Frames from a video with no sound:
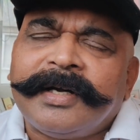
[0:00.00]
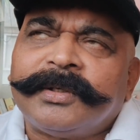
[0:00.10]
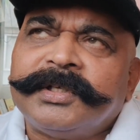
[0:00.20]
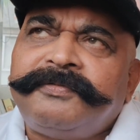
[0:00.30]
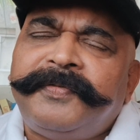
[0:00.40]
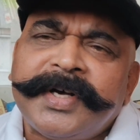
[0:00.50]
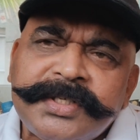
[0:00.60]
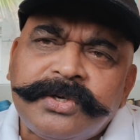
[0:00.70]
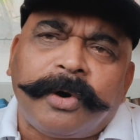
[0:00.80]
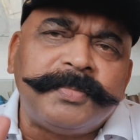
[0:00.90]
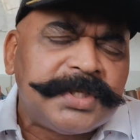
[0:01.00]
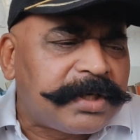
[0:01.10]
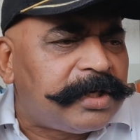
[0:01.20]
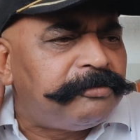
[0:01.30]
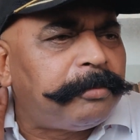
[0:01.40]
Now the first
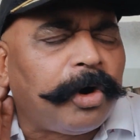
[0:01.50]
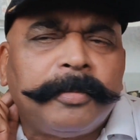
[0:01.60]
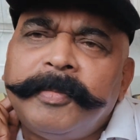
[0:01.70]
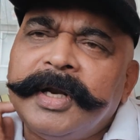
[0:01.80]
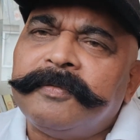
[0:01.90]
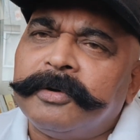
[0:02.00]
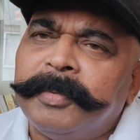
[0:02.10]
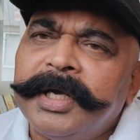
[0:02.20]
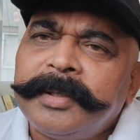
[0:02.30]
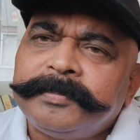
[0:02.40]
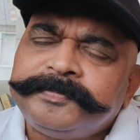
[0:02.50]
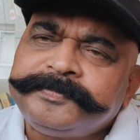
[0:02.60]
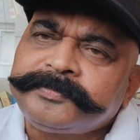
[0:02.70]
objective probably would be